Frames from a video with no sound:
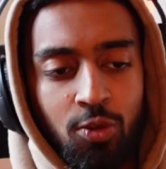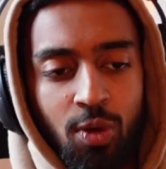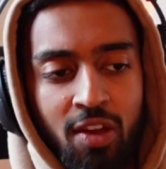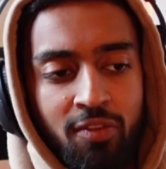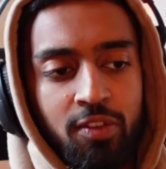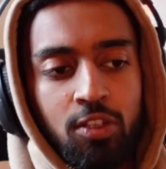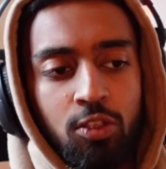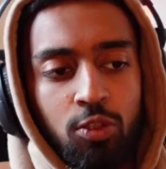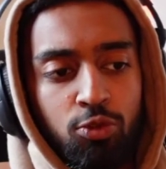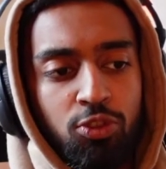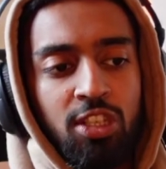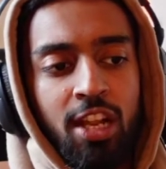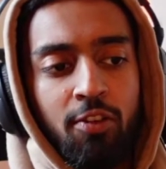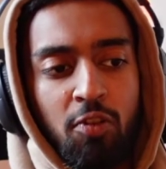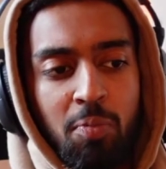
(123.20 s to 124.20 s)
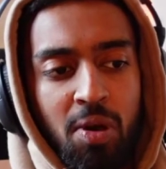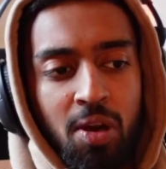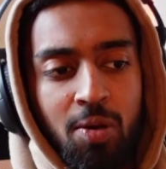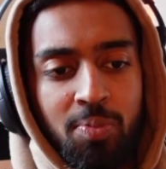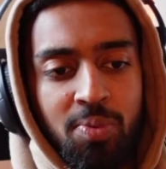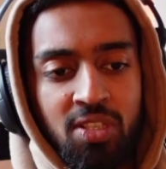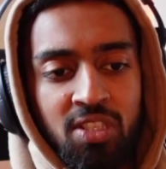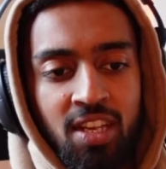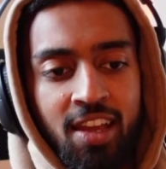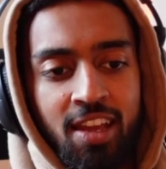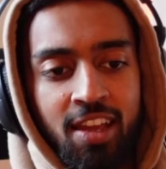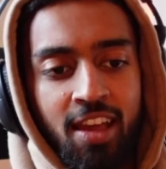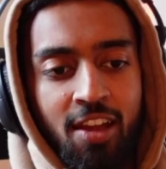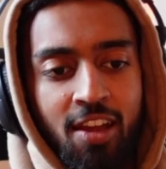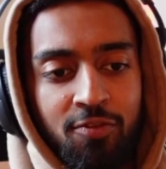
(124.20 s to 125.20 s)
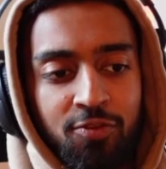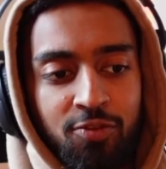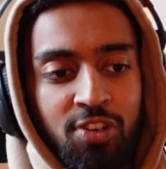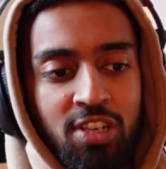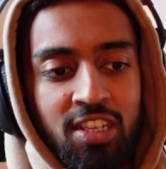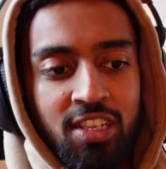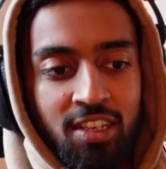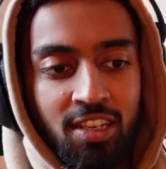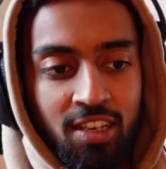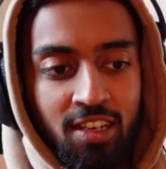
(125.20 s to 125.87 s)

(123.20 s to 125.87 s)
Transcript: your evolutionary purpose. Every